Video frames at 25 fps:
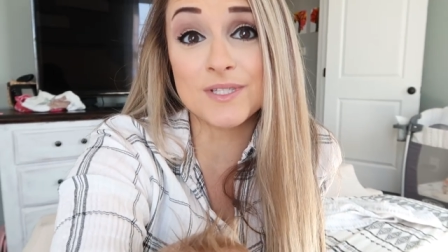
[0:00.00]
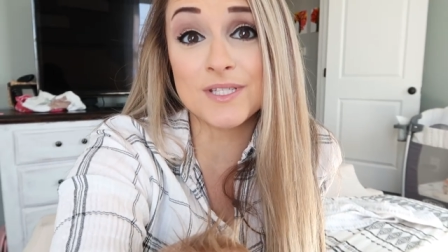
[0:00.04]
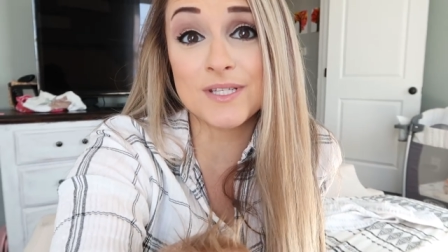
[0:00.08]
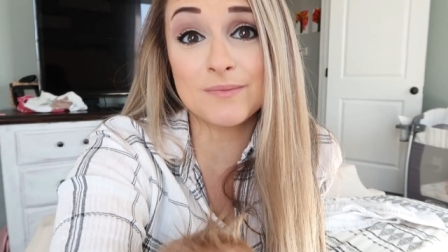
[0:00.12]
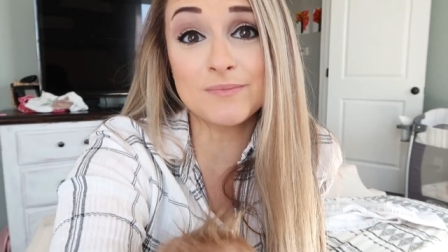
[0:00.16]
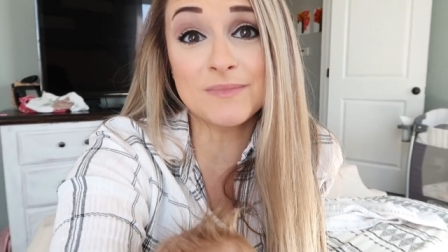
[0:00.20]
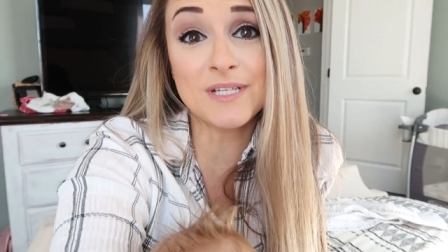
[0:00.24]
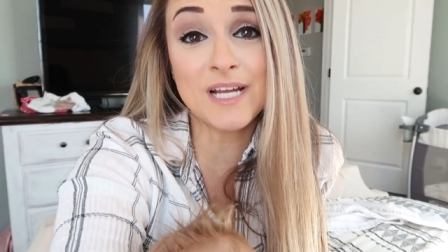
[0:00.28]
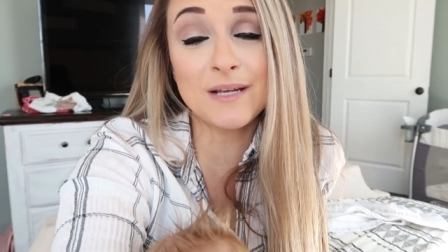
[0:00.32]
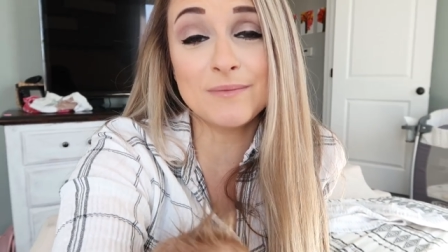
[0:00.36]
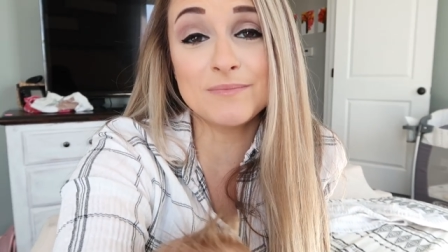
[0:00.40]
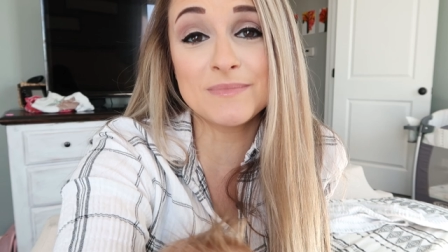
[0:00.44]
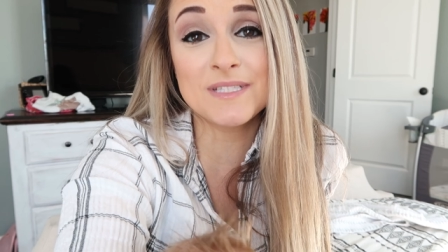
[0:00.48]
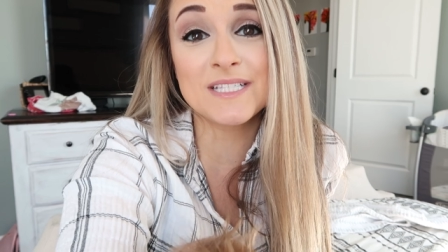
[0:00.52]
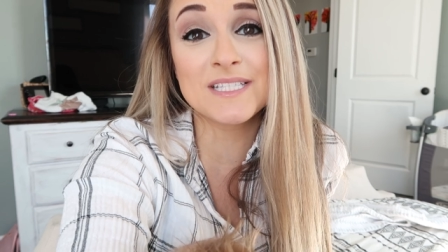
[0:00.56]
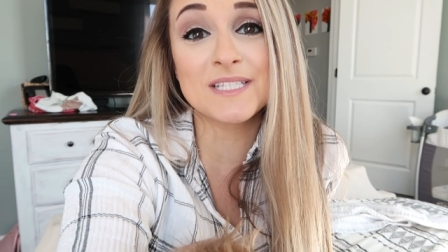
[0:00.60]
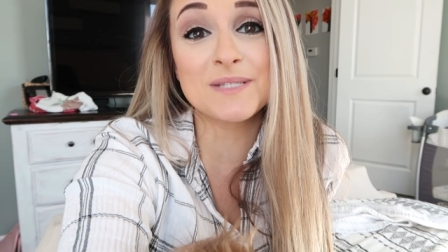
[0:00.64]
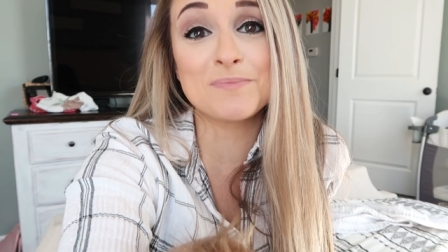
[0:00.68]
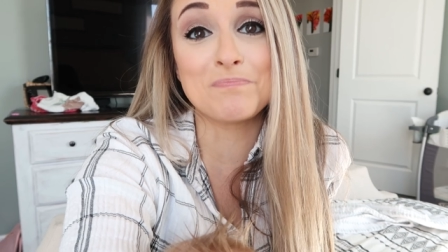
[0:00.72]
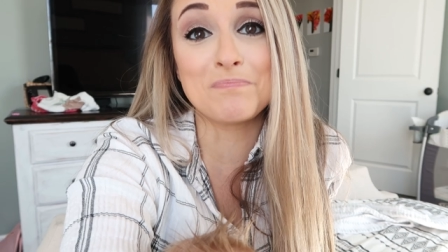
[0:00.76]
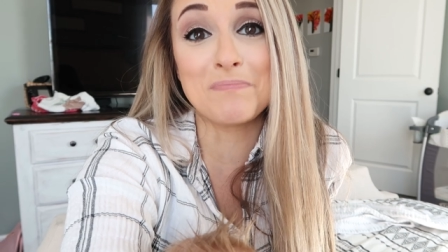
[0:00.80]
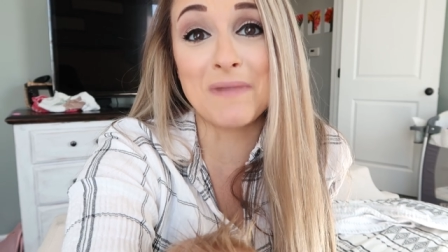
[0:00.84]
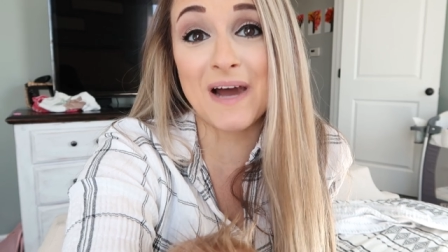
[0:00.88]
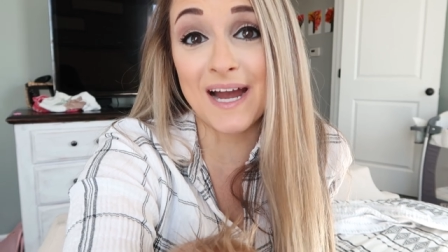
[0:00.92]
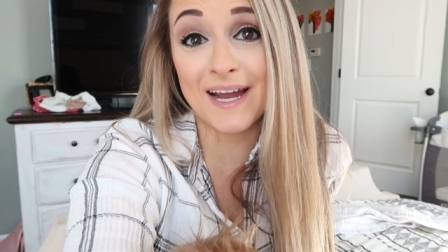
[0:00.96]
Sometimes
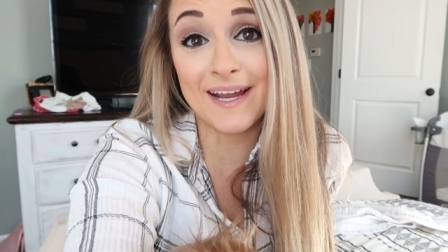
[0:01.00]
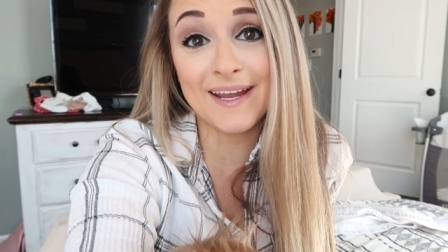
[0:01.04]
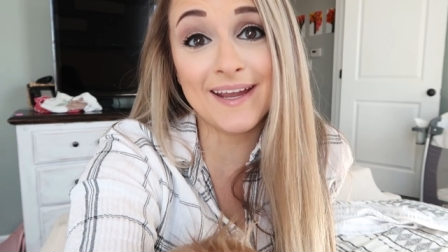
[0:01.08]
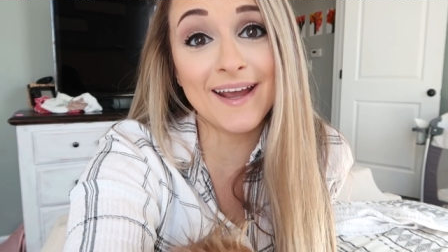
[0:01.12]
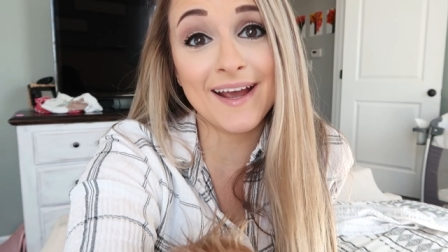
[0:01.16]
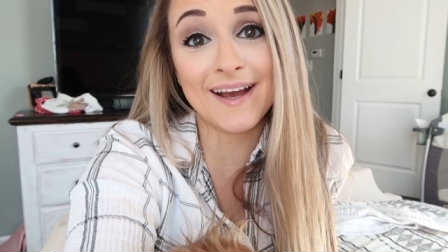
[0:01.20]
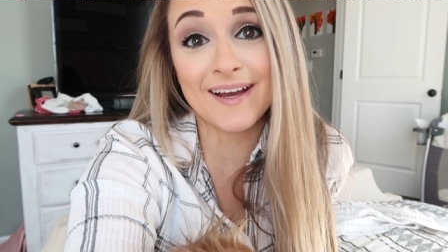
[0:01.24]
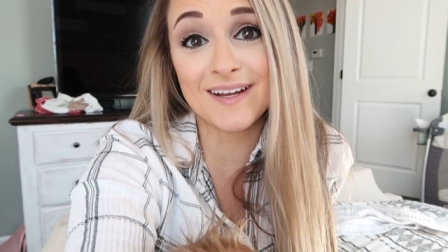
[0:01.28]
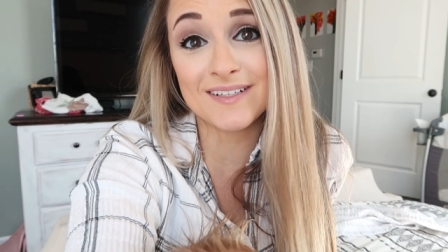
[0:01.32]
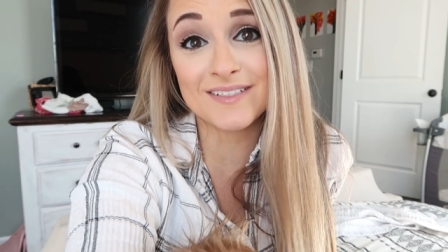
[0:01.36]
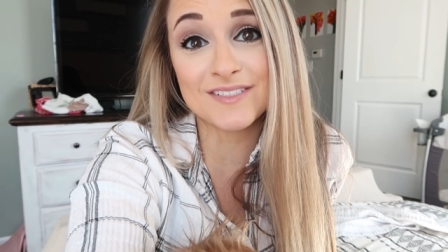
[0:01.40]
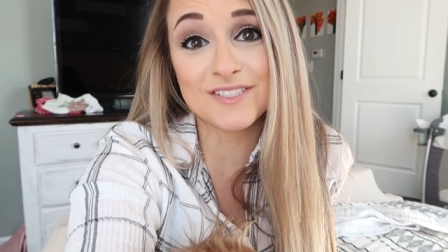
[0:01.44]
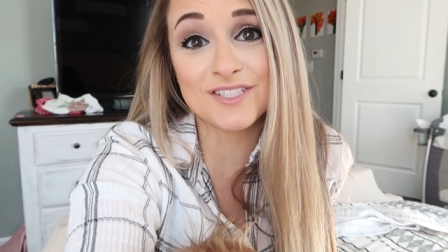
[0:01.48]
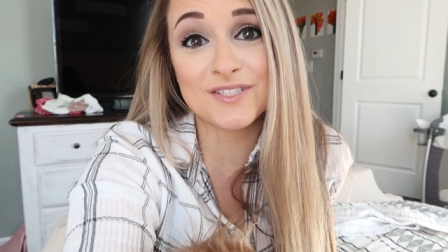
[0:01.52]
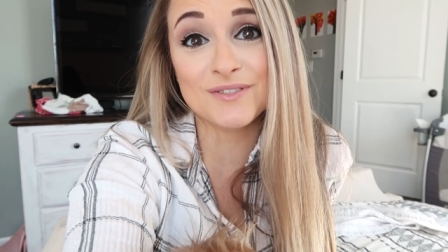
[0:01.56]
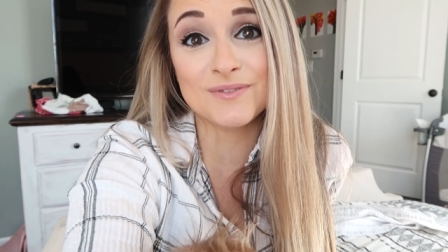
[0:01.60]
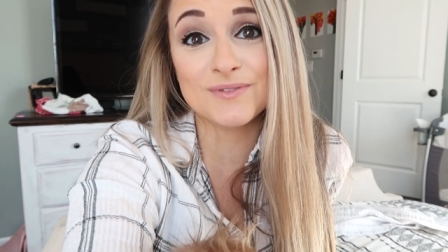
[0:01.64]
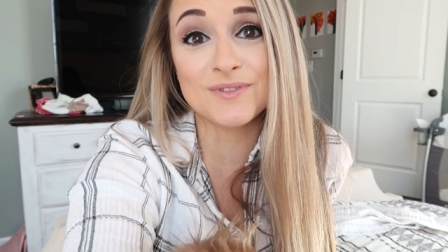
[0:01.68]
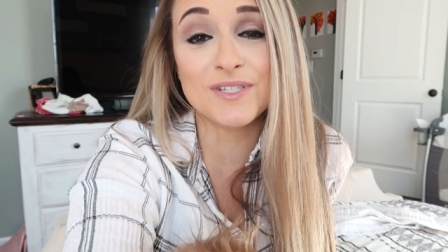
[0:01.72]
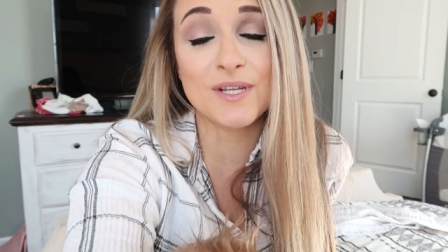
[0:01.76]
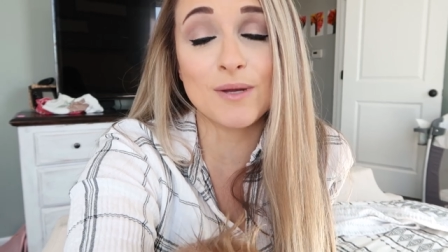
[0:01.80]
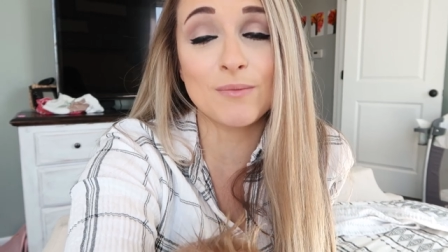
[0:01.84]
it's my attitude,